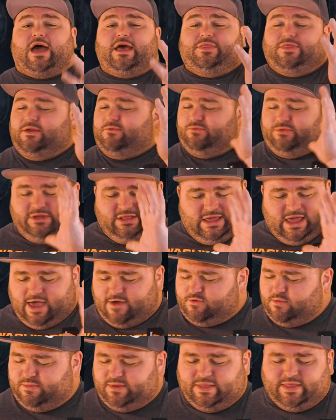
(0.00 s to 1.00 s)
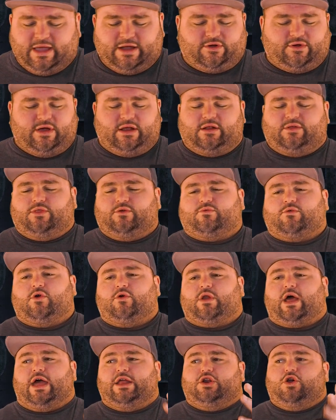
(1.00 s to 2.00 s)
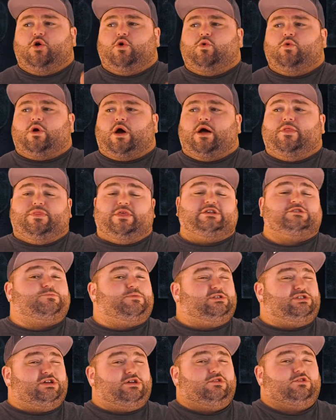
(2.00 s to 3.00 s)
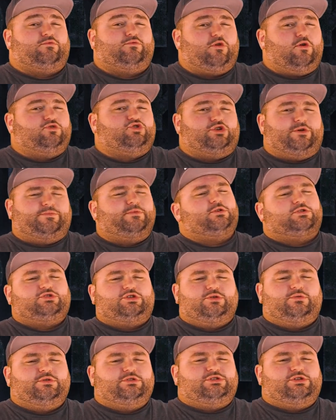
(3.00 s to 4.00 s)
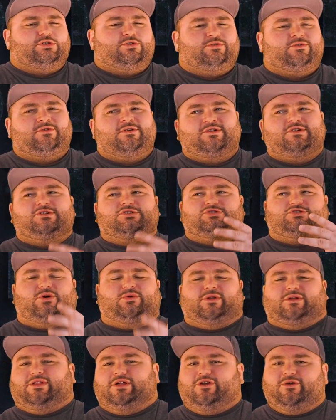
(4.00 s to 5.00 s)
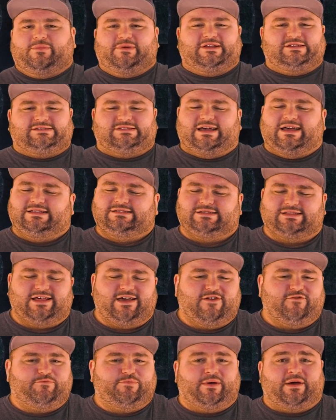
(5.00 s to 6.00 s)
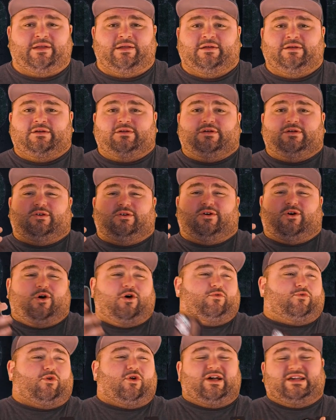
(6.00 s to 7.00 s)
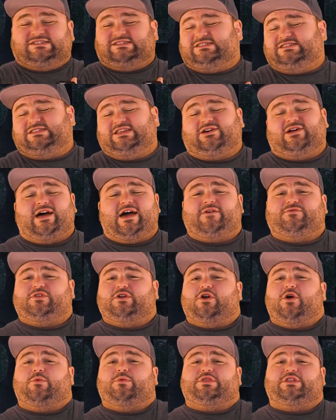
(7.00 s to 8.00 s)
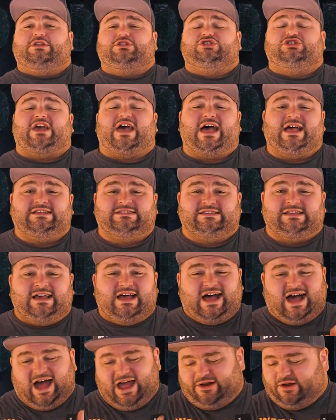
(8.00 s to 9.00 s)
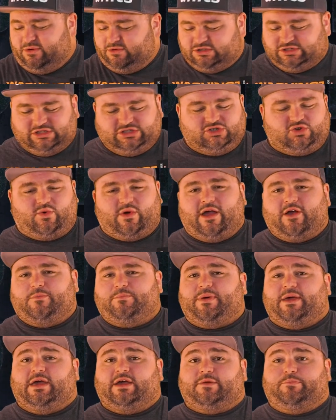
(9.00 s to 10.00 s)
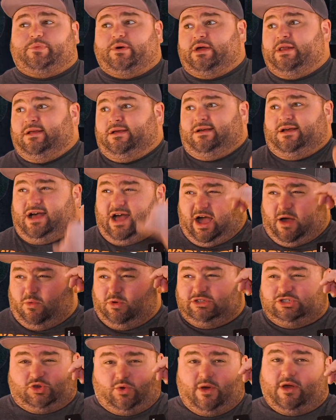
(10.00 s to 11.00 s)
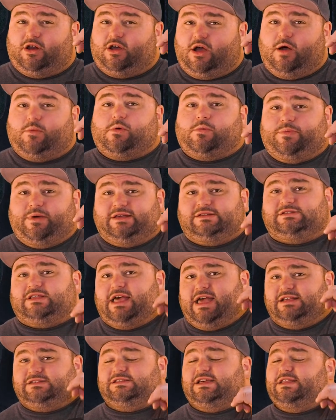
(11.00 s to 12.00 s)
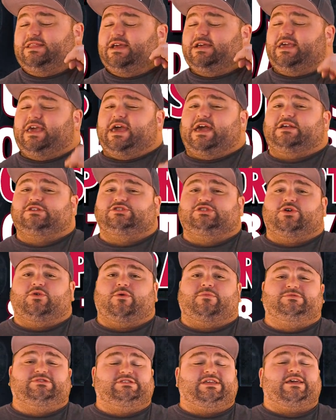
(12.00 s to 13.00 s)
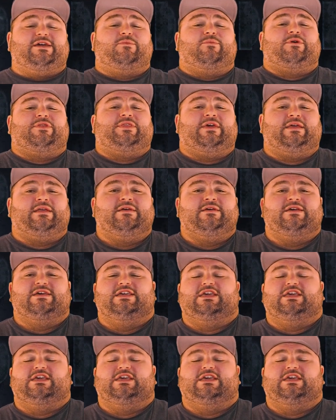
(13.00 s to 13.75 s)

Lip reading: They really haven't been that great on the road. I know on this particular road trip, they're 2-2, showing a little bit of signs of life, but overall, I still have to go with the Jazz. I know it's a square pick, but I went square in a couple of picks last night that cashed, so I'm sticking with it.